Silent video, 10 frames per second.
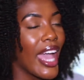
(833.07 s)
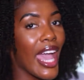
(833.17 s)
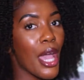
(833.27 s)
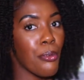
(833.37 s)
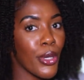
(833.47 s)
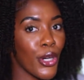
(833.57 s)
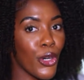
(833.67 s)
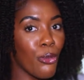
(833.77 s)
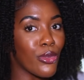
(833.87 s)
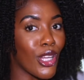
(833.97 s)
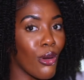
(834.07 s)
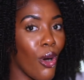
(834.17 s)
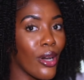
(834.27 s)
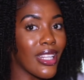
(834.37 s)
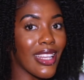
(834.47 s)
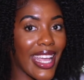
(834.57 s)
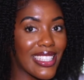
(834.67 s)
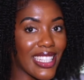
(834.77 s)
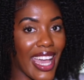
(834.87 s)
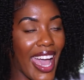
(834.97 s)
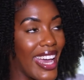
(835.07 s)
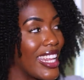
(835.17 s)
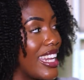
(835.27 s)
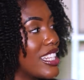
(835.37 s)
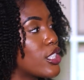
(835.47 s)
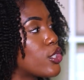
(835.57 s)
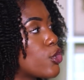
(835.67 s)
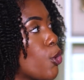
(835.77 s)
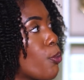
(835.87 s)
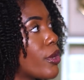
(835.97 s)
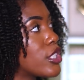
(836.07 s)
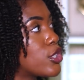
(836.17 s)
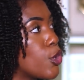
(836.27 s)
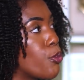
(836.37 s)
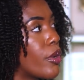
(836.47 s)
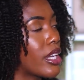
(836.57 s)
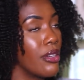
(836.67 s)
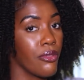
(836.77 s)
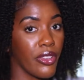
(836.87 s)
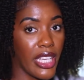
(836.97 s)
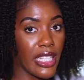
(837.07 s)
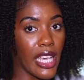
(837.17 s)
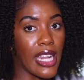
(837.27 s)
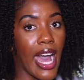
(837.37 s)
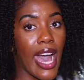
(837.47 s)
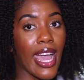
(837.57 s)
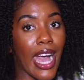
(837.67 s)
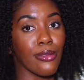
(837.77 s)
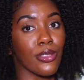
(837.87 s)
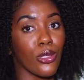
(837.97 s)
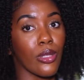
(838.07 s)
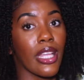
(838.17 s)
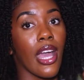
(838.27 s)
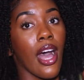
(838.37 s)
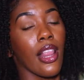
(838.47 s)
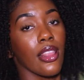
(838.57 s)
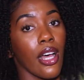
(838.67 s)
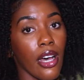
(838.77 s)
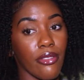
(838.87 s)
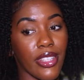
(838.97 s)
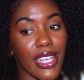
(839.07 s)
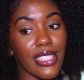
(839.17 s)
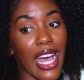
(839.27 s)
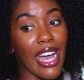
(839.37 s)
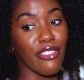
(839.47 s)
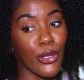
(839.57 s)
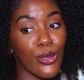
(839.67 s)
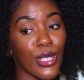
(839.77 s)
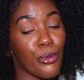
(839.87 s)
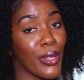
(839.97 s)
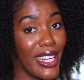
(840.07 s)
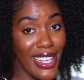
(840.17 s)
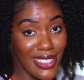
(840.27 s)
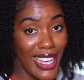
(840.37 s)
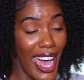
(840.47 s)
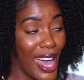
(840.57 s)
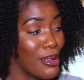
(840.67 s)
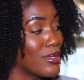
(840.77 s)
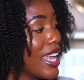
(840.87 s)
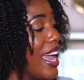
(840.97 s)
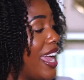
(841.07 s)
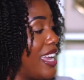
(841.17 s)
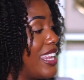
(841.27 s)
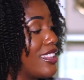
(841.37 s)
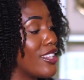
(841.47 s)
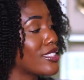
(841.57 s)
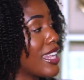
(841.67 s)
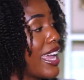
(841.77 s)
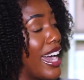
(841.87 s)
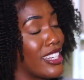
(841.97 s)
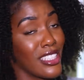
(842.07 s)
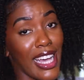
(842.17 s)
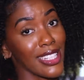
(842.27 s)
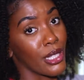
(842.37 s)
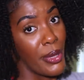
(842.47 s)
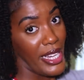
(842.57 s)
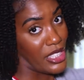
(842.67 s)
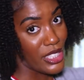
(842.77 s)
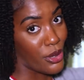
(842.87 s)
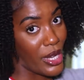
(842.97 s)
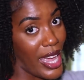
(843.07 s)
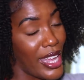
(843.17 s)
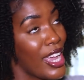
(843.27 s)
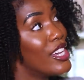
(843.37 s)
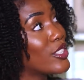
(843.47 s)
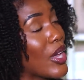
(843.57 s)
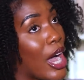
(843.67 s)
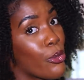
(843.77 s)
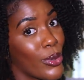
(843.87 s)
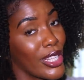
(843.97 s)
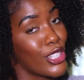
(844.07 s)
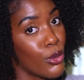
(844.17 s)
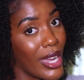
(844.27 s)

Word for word: and boom, throw on the lazy hat. And it's super, super convenient. I absolutely love this. I've used it plenty of times and it looks like I just got some inches, okay? So I really do